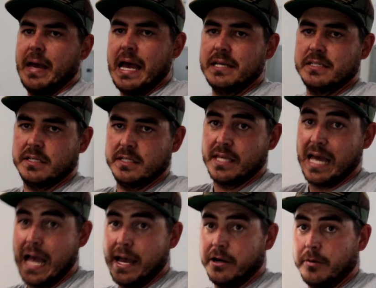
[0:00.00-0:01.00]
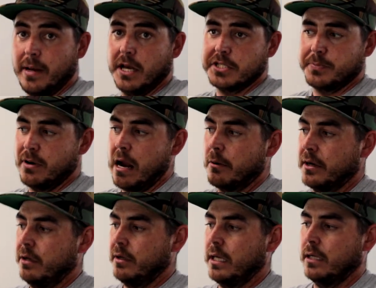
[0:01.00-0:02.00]
past. This is the higher miles per
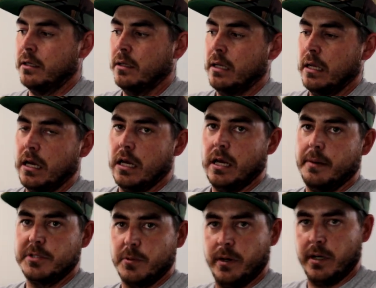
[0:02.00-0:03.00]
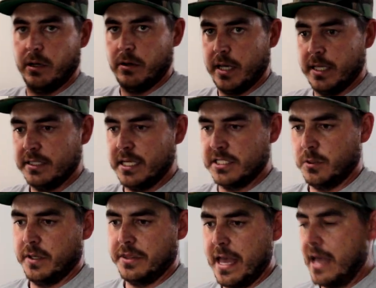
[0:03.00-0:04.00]
hour unit. Um, so we're gonna go ahead and test
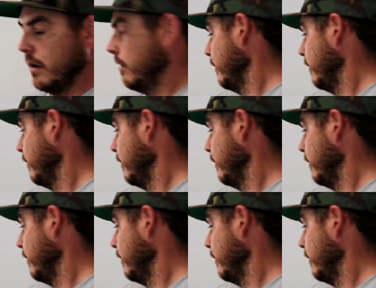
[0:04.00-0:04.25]
it with that